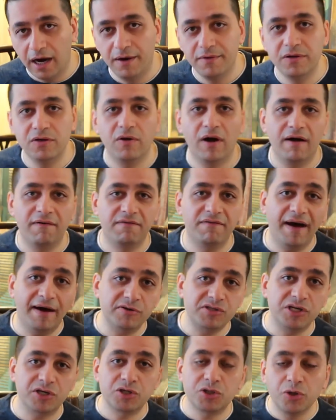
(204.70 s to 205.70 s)
you have
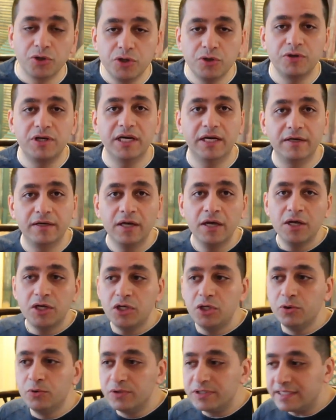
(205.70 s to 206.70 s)
vouchers, so you can
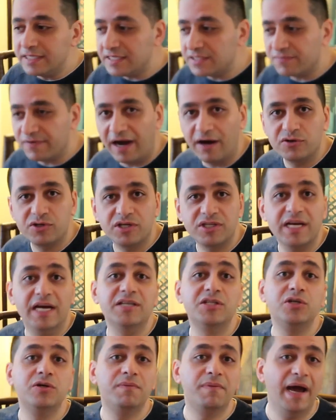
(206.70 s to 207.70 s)
use these vouchers
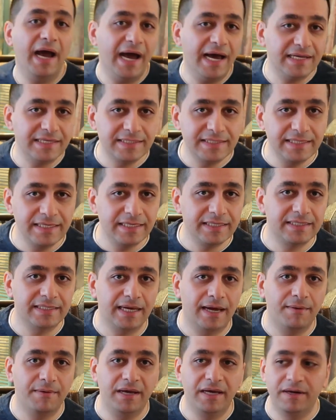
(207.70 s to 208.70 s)
as you pass the
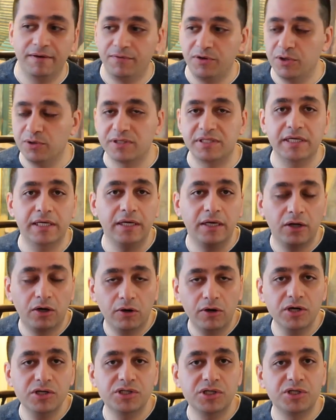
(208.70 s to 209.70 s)
exam. AWS
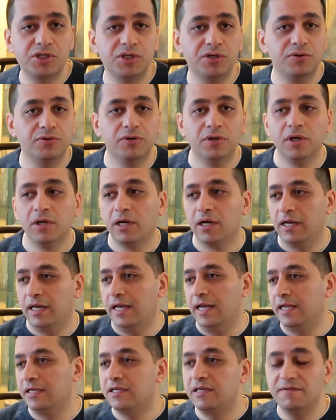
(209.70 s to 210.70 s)
encourages you
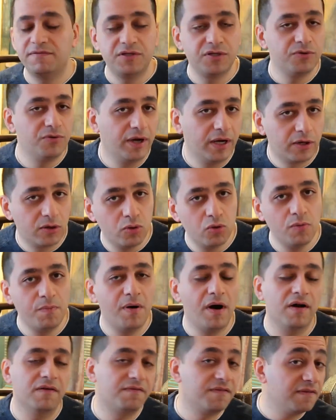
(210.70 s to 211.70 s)
and gives you a
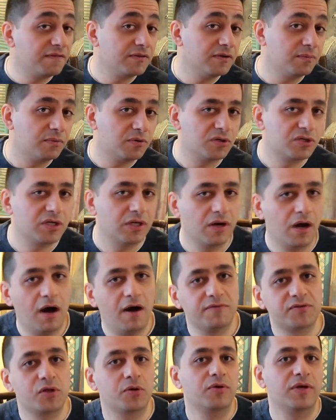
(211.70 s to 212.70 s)
coupon 50%
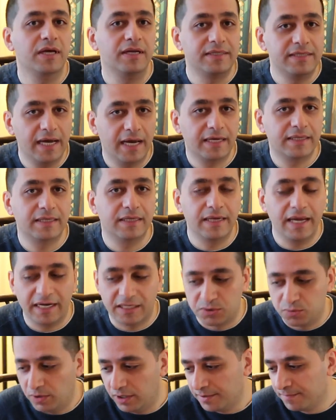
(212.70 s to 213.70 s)
off so you can take the
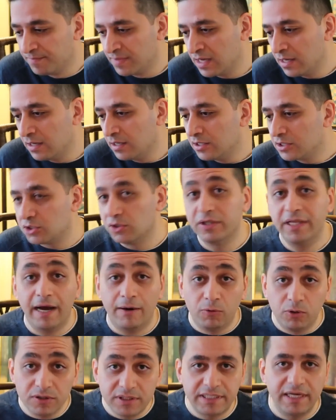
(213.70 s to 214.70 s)
next one. So that
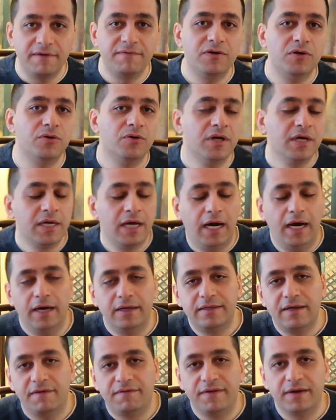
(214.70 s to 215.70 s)
will save you
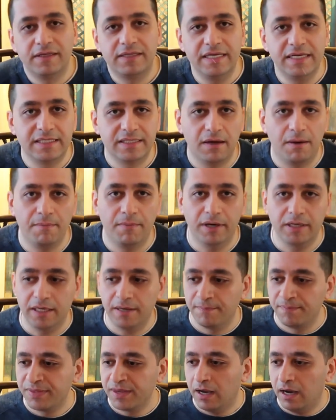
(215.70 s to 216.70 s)
definitely some money.
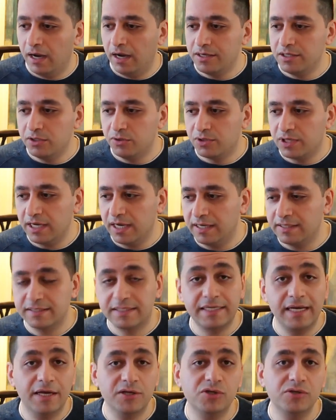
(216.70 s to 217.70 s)
You can
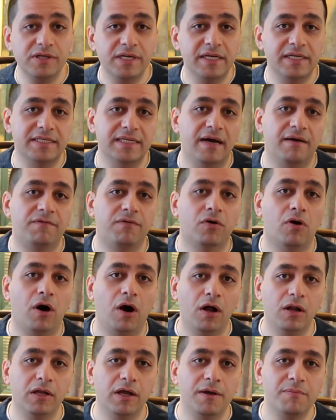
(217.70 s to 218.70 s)
schedule the exam for
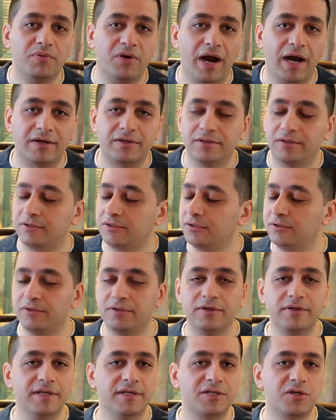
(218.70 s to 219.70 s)
online practice due
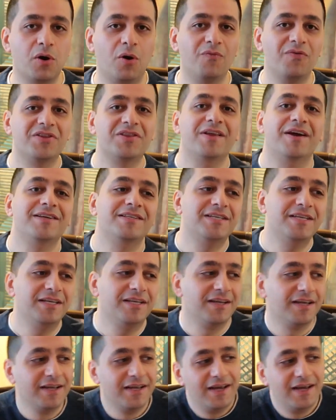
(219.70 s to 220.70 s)
to this COVID-19